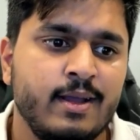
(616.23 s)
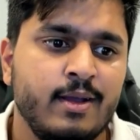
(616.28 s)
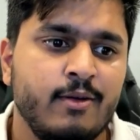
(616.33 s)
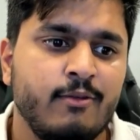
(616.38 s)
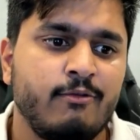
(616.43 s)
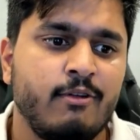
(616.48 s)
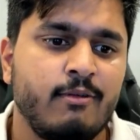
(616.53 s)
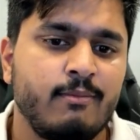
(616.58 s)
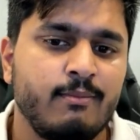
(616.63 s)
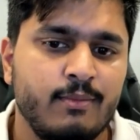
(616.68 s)

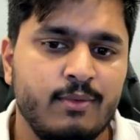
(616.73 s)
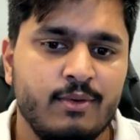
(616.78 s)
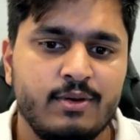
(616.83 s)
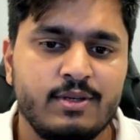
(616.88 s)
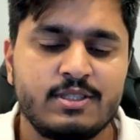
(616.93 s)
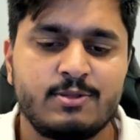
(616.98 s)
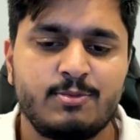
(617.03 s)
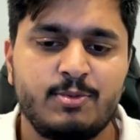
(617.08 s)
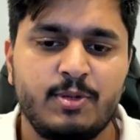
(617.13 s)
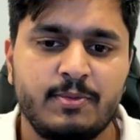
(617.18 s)
For most
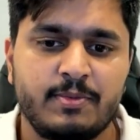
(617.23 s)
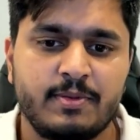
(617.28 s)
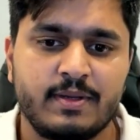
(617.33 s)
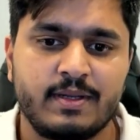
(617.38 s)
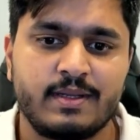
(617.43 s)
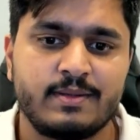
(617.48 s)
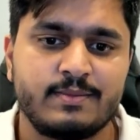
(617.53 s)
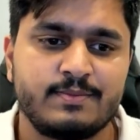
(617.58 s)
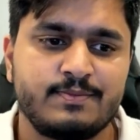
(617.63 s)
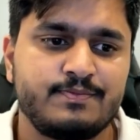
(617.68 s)
people,
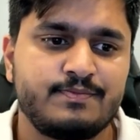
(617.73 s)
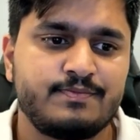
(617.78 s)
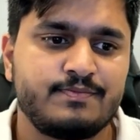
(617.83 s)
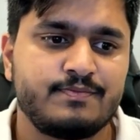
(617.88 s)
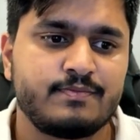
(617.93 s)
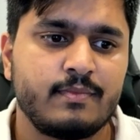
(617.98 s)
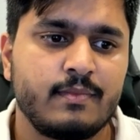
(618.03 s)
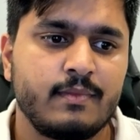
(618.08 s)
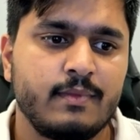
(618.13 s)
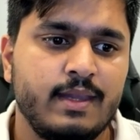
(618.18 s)

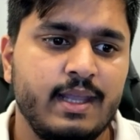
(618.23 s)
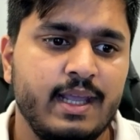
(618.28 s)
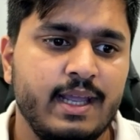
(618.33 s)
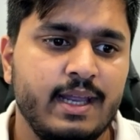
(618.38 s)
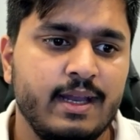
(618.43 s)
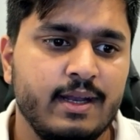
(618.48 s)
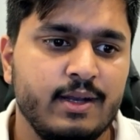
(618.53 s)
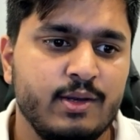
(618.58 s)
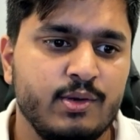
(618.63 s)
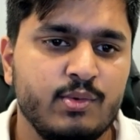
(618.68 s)

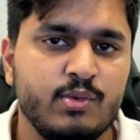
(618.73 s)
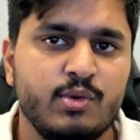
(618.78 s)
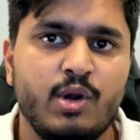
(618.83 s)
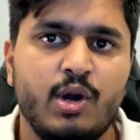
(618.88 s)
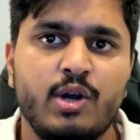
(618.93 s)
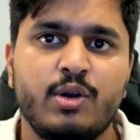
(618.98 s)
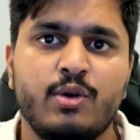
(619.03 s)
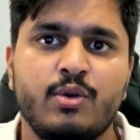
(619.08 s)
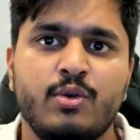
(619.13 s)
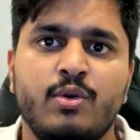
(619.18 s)
they do not
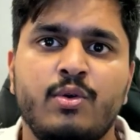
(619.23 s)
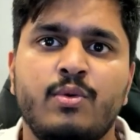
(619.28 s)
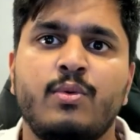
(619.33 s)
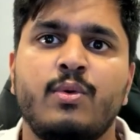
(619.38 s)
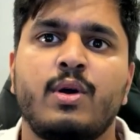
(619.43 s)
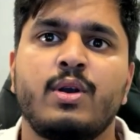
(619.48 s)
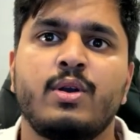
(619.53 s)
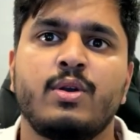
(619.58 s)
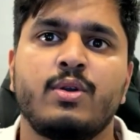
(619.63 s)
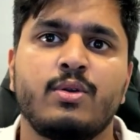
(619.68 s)
know
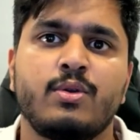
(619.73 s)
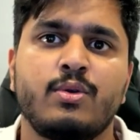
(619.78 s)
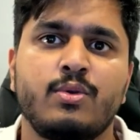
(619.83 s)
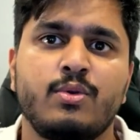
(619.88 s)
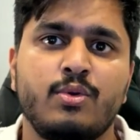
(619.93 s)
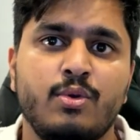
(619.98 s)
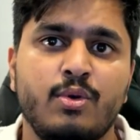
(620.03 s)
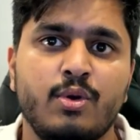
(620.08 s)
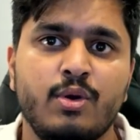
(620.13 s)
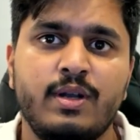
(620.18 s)
what
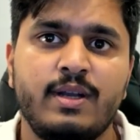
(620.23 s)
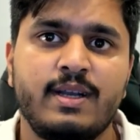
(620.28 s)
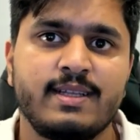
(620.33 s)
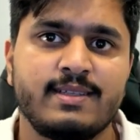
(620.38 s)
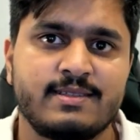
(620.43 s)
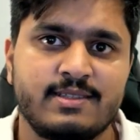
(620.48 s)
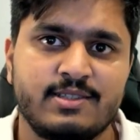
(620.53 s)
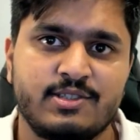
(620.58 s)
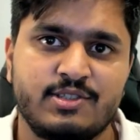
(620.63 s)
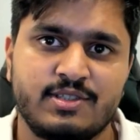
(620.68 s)
good
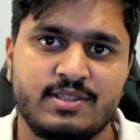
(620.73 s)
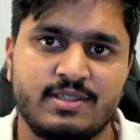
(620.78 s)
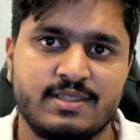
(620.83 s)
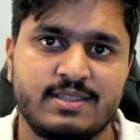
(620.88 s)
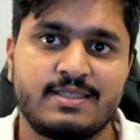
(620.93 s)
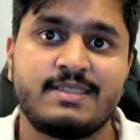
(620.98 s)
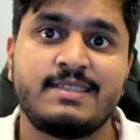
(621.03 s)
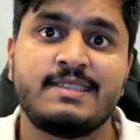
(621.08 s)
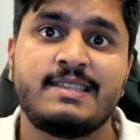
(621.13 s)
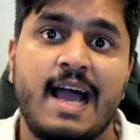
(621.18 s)
decisions,
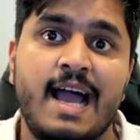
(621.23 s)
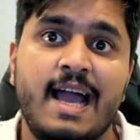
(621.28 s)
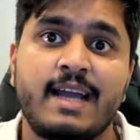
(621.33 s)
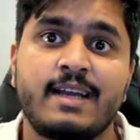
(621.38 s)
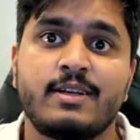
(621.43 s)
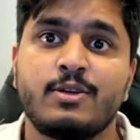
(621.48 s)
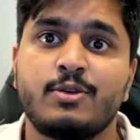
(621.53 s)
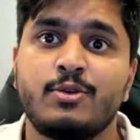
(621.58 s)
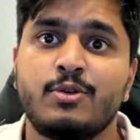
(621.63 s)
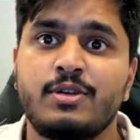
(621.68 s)

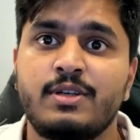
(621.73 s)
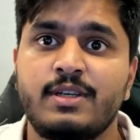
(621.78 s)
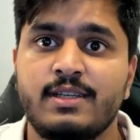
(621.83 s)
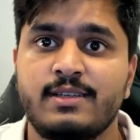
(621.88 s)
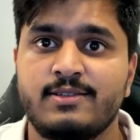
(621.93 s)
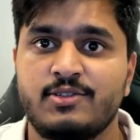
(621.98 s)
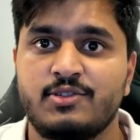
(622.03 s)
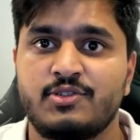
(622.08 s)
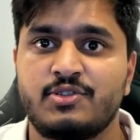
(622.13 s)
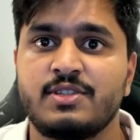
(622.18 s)
tagged good
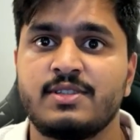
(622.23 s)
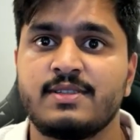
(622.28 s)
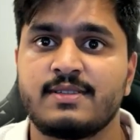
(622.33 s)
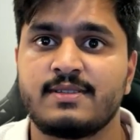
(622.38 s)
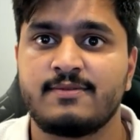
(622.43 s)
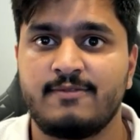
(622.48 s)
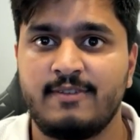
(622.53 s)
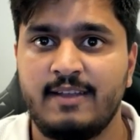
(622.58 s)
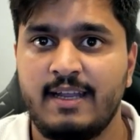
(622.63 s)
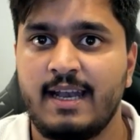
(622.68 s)
decisions,
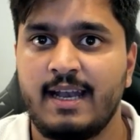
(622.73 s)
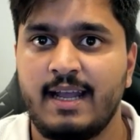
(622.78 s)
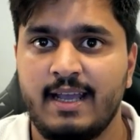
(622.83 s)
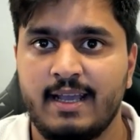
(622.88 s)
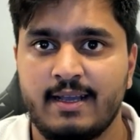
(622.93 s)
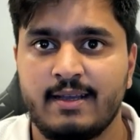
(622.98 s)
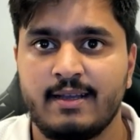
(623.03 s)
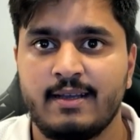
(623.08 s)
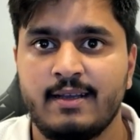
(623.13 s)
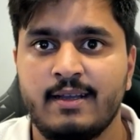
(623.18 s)
feel like.
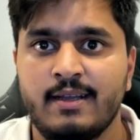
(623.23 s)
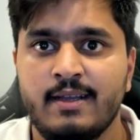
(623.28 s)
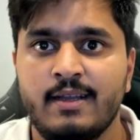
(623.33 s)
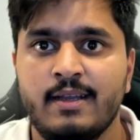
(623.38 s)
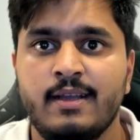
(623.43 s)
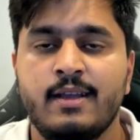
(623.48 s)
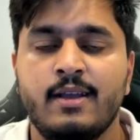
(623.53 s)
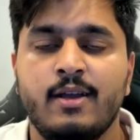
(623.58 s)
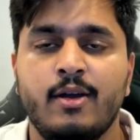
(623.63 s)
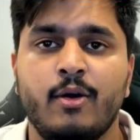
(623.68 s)

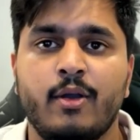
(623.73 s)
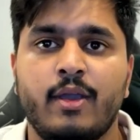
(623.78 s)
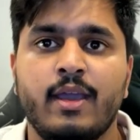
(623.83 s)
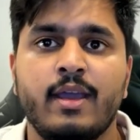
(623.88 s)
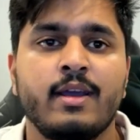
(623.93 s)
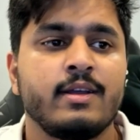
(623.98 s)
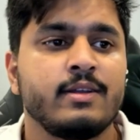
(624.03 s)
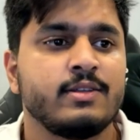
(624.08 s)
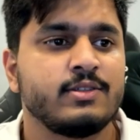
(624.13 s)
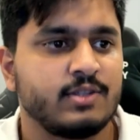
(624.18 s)
Okay,
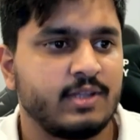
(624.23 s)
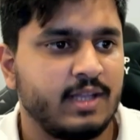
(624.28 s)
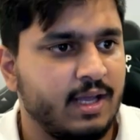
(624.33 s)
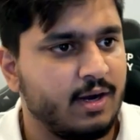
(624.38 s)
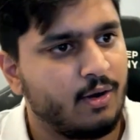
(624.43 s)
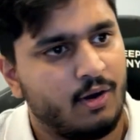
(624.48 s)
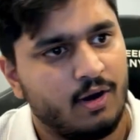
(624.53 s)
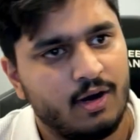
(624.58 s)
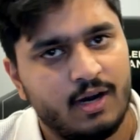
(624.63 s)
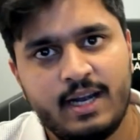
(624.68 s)
so they're
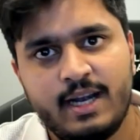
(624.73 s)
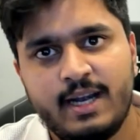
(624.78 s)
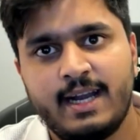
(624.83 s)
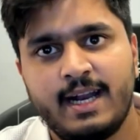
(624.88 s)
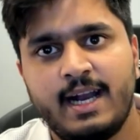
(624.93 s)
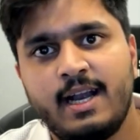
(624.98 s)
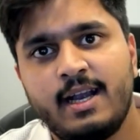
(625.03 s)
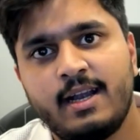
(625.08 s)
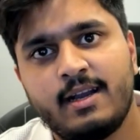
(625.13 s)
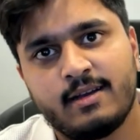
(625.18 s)
already
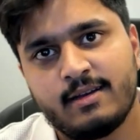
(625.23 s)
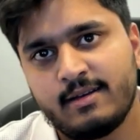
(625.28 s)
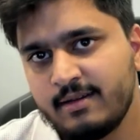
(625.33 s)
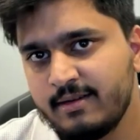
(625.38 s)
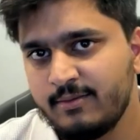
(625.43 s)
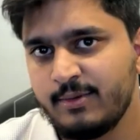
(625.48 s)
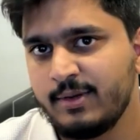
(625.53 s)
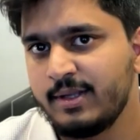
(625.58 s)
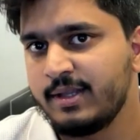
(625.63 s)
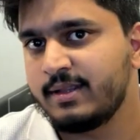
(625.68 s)
dealt
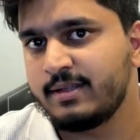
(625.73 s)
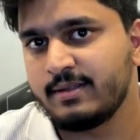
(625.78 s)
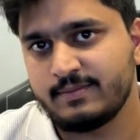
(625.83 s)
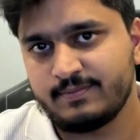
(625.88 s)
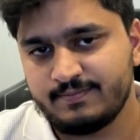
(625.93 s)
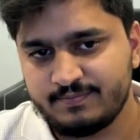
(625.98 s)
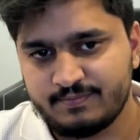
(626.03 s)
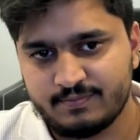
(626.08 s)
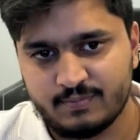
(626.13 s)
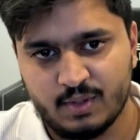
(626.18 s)
with
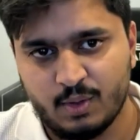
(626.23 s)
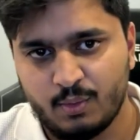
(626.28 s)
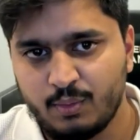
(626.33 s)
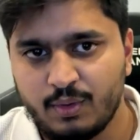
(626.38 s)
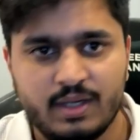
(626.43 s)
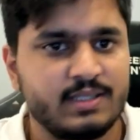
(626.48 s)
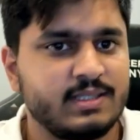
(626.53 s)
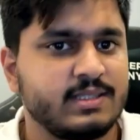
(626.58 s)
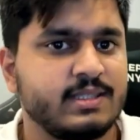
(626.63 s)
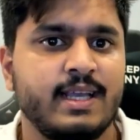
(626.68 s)
the
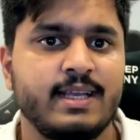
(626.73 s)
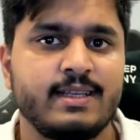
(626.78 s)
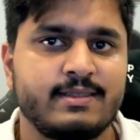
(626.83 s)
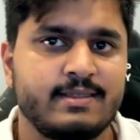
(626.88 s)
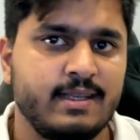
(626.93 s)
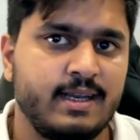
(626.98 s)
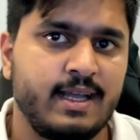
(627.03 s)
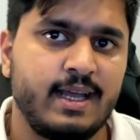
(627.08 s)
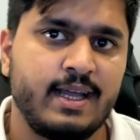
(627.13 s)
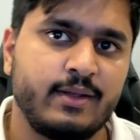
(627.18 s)
worst case
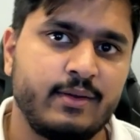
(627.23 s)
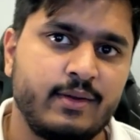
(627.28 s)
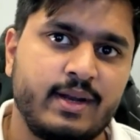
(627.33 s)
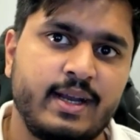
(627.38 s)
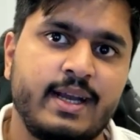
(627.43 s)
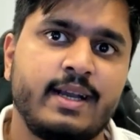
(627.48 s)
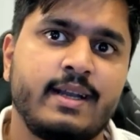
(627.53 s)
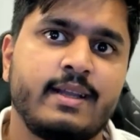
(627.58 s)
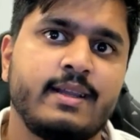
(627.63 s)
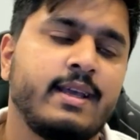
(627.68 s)
scenario,
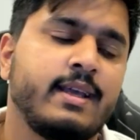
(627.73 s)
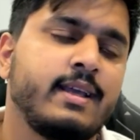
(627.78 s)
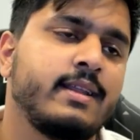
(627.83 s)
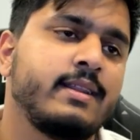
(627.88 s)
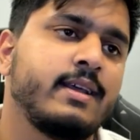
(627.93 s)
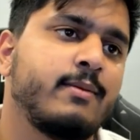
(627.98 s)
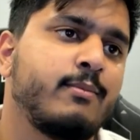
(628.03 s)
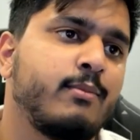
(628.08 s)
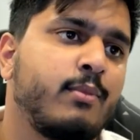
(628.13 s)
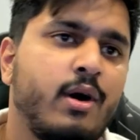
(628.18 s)
right? They're
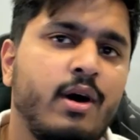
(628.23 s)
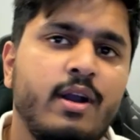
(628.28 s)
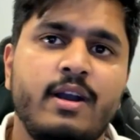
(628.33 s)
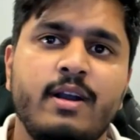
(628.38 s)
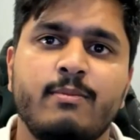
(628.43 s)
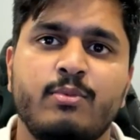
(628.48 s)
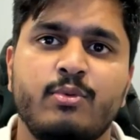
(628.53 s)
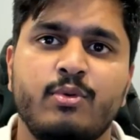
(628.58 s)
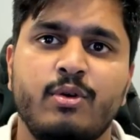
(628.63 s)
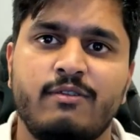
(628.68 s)
born in a
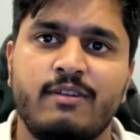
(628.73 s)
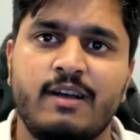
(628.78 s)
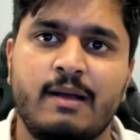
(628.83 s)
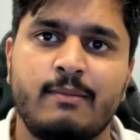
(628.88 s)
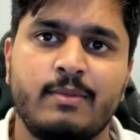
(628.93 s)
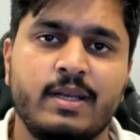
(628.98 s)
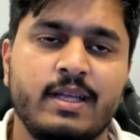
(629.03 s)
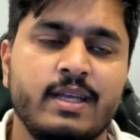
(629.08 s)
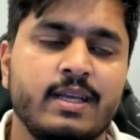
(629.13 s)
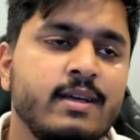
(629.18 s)
poor
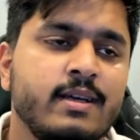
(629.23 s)
family.